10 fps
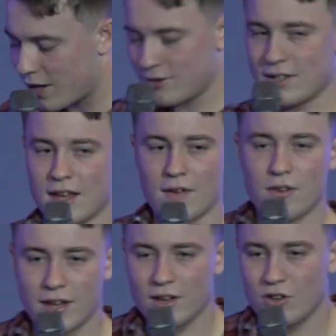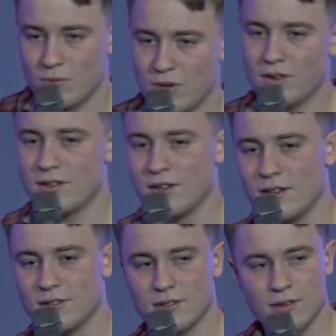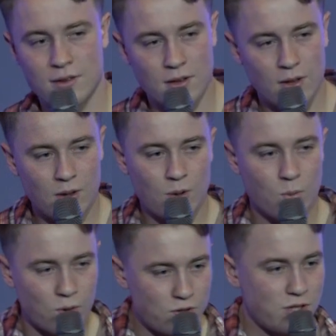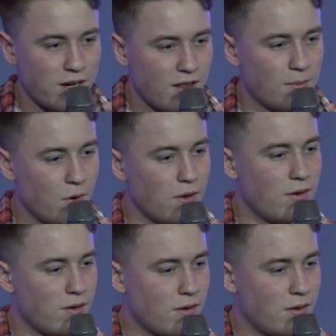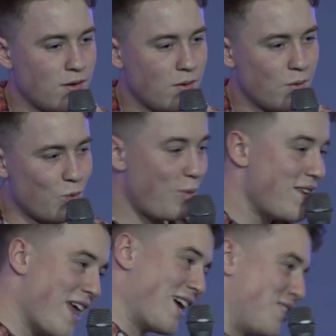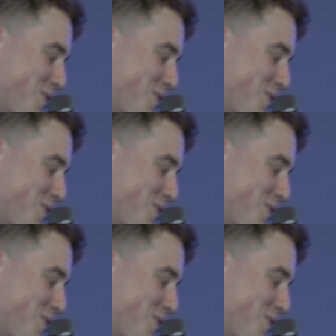And together in communities, we'll cheer them on. We'll be next